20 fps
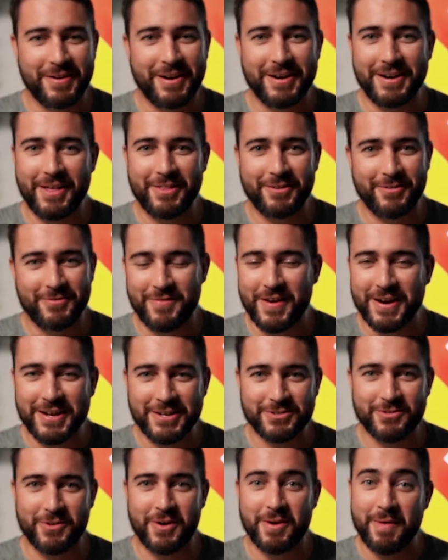Another funny
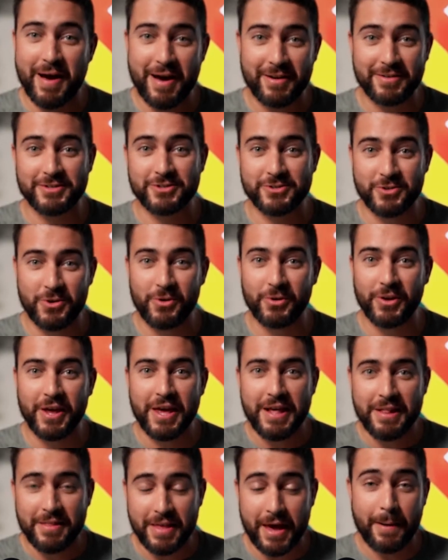story about how he sold
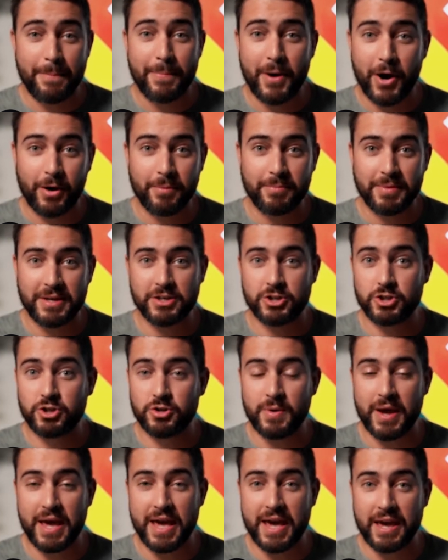an apartment
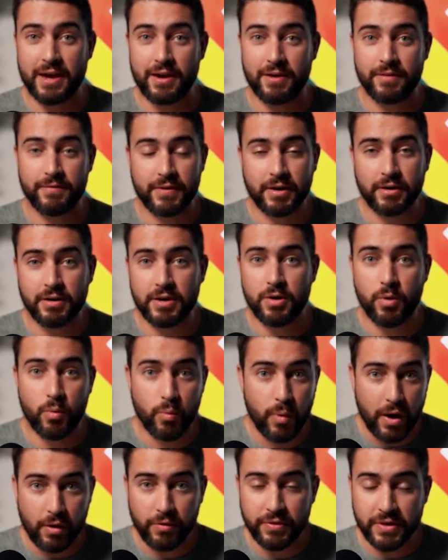to a very
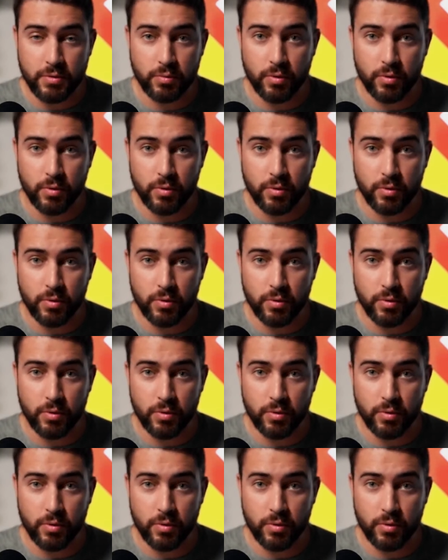wealthy